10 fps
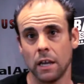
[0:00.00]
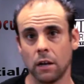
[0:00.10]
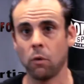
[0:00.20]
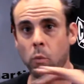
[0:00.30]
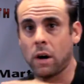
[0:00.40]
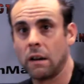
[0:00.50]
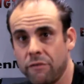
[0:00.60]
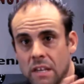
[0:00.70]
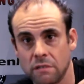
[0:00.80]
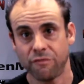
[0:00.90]
one
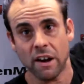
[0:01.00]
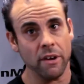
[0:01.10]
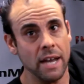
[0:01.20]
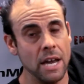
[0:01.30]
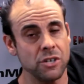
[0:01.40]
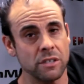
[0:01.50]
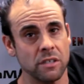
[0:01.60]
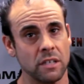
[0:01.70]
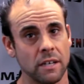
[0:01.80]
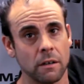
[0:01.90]
of these variations
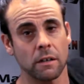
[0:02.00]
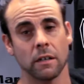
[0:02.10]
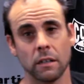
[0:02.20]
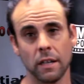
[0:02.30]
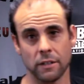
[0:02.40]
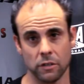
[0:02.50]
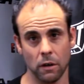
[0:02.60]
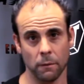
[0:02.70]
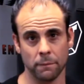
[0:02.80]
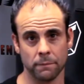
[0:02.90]
in here like so.